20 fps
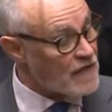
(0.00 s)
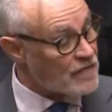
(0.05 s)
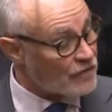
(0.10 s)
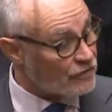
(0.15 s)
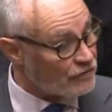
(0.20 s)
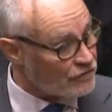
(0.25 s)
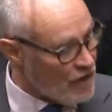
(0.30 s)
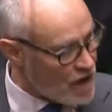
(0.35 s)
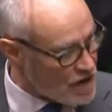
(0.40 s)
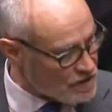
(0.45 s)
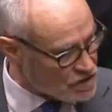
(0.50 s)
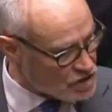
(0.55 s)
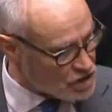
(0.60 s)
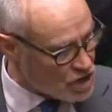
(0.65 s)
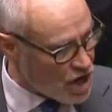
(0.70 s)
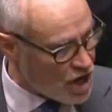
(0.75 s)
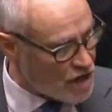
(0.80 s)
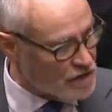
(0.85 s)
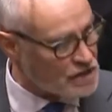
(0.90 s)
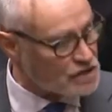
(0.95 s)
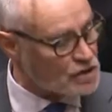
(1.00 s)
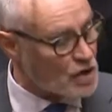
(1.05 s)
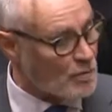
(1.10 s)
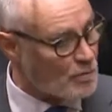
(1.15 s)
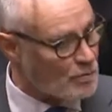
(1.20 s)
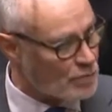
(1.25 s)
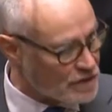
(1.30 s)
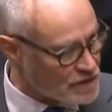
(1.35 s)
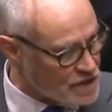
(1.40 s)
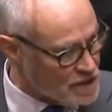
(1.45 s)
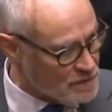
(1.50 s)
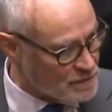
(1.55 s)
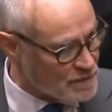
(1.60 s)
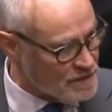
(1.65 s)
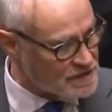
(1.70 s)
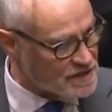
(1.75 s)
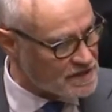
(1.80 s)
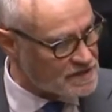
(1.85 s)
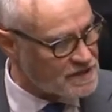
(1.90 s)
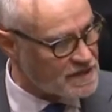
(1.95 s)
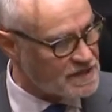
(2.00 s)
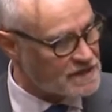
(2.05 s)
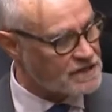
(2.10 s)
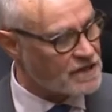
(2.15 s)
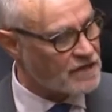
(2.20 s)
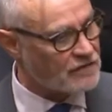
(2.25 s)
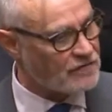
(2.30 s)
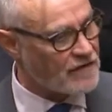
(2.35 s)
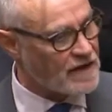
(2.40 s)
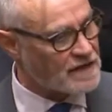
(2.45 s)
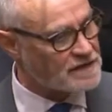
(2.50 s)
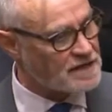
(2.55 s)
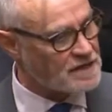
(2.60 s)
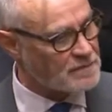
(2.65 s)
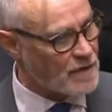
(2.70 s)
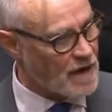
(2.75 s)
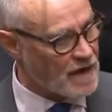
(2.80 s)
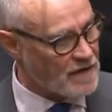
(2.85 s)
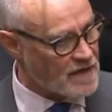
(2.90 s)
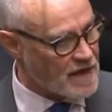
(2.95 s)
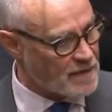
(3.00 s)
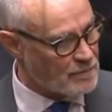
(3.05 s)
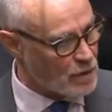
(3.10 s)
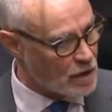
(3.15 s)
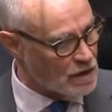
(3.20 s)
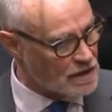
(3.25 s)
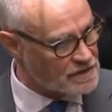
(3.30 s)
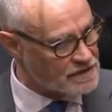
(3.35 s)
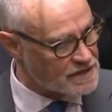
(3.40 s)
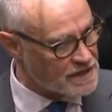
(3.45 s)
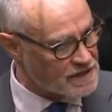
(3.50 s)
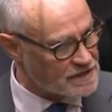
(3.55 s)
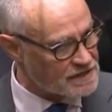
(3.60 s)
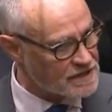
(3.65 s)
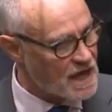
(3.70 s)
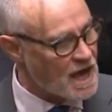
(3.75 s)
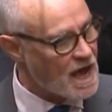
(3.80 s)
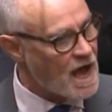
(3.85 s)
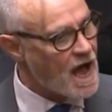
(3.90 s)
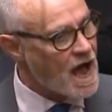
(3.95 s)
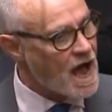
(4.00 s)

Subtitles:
the first charge is on British businesses affected by their policies,